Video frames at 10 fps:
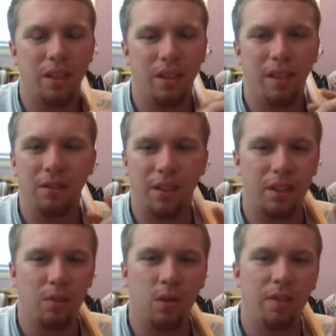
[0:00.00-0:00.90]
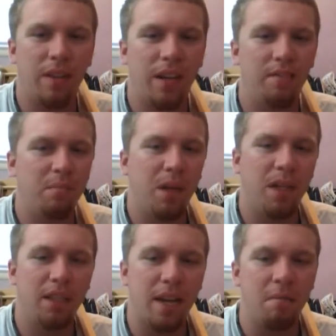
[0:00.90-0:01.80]
I think it was like
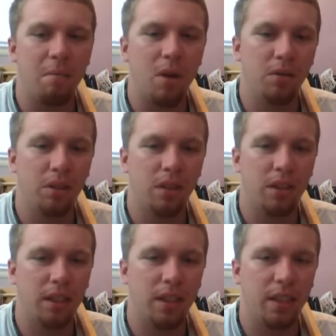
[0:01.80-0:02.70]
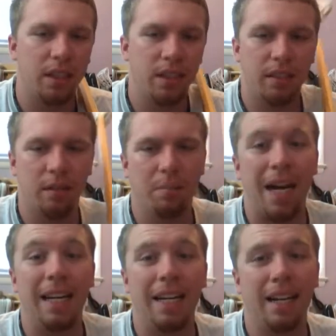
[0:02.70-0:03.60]
$25 at most to
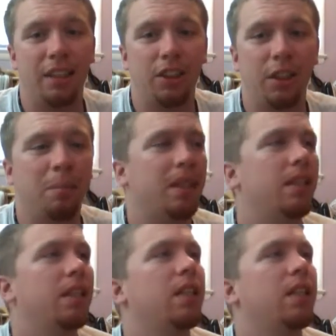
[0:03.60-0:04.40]
buy it and ship it.